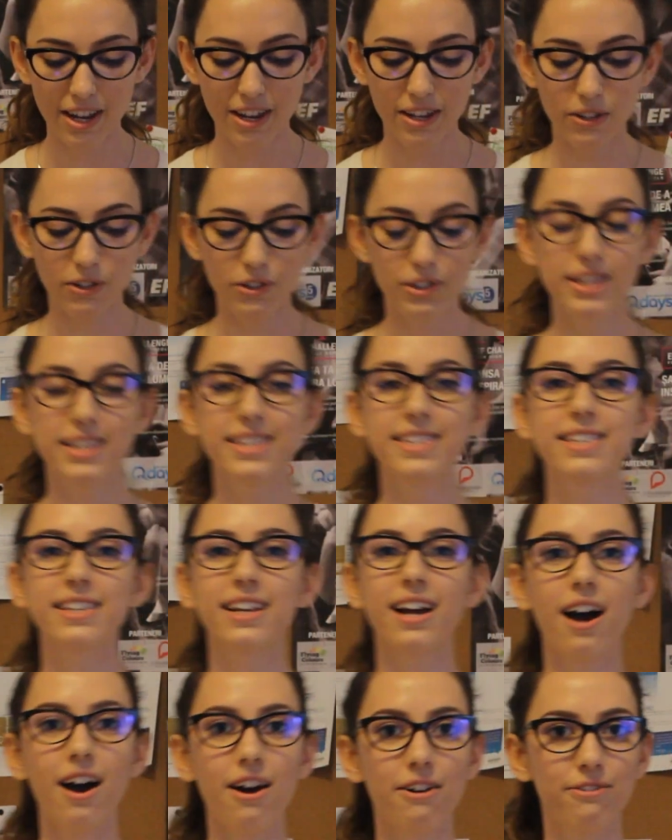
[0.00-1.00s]
You
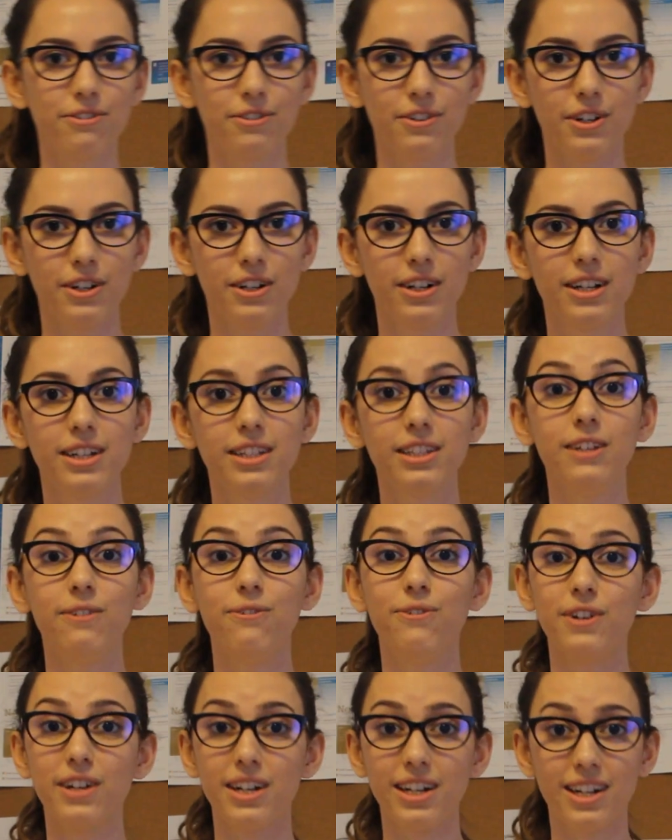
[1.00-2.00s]
discover
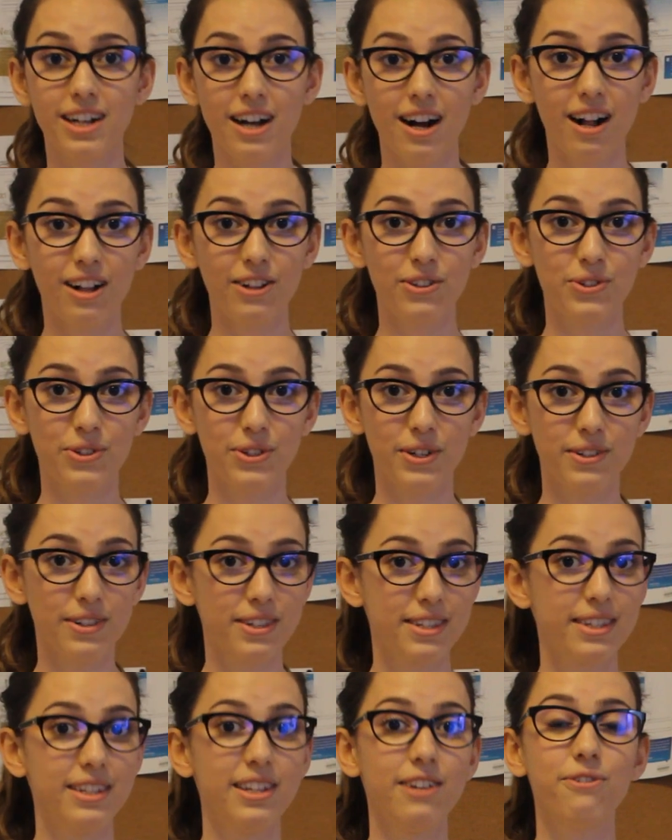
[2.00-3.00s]
different cultures,
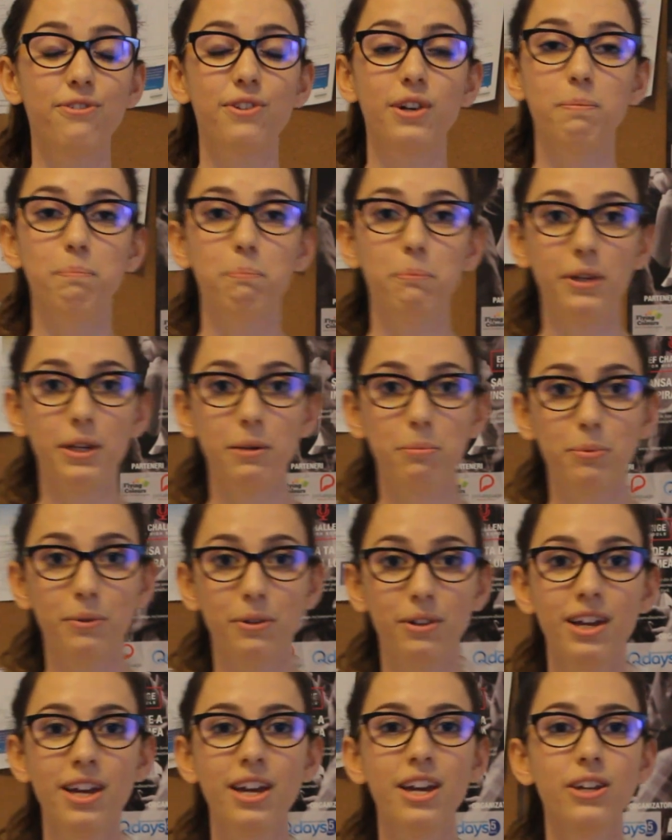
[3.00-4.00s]
different
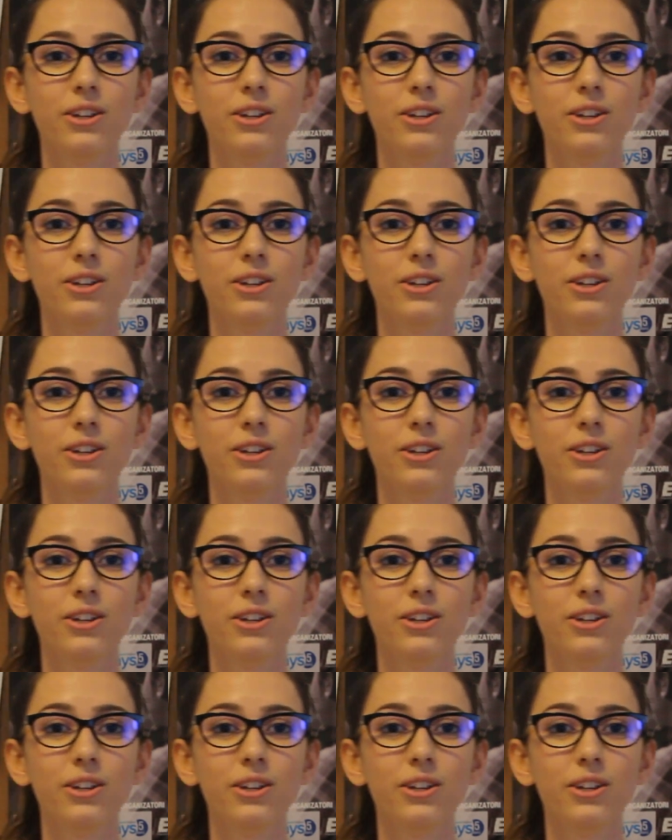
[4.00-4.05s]
people.